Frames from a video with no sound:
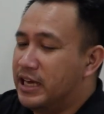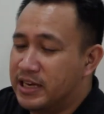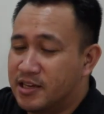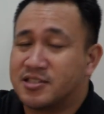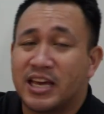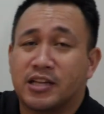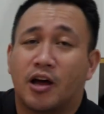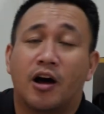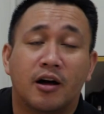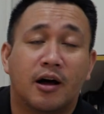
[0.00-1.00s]
it does take
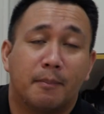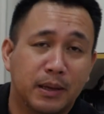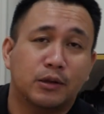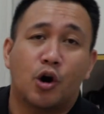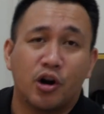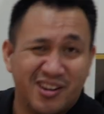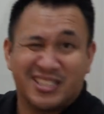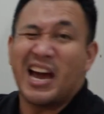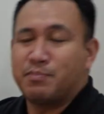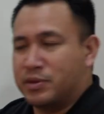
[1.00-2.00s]
a bit longer to
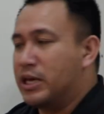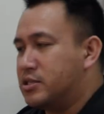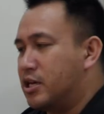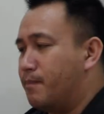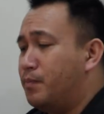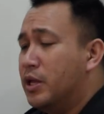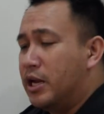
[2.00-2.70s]
type things in.